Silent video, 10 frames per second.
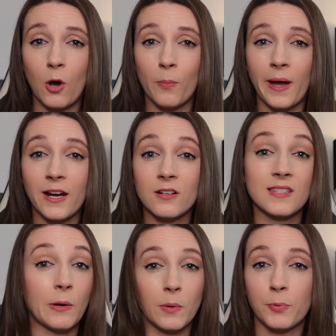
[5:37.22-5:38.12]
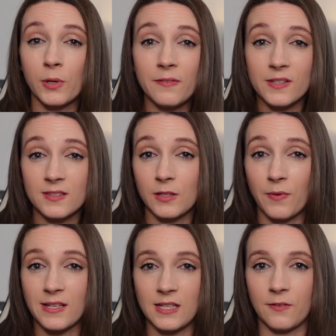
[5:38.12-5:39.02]
homebuyers that were previously
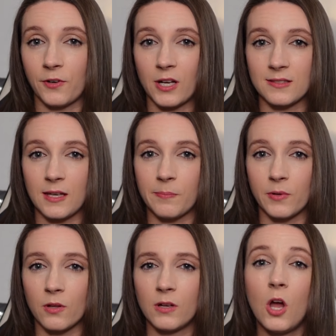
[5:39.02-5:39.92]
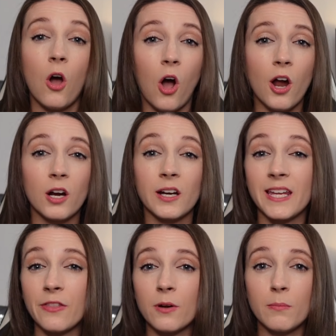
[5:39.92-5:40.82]
renting, for example, are
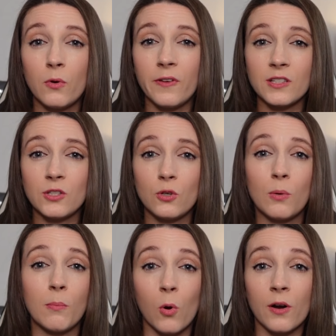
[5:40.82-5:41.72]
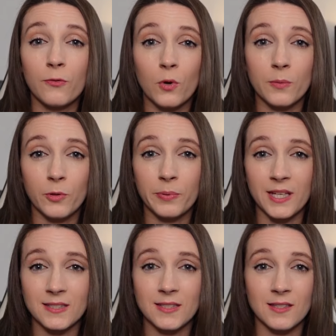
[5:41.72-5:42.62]
either moving to more affordable
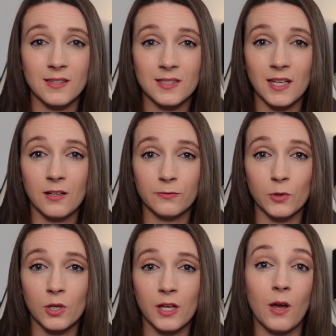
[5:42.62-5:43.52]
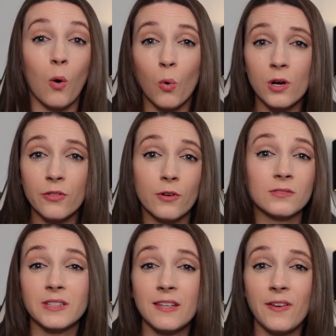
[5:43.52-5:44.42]
places in the state of Florida or they're
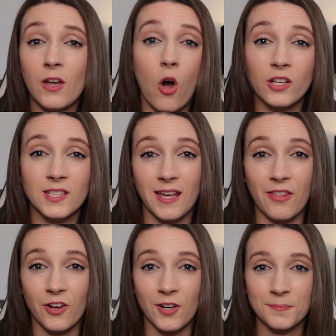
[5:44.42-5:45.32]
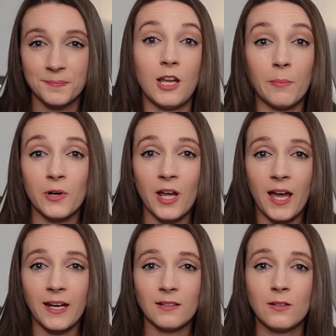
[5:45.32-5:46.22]
leaving altogether. Number
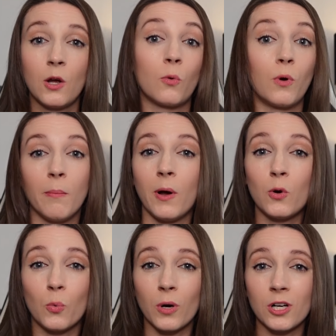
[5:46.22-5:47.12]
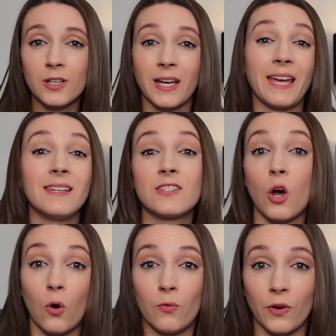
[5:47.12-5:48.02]
nine, remote work is
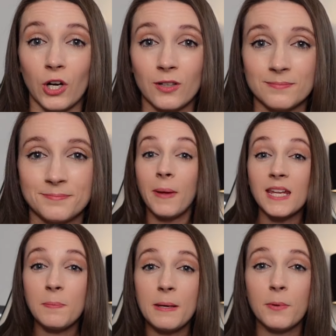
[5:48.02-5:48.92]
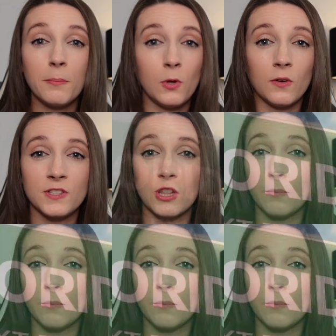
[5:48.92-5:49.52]
over. Many people moved to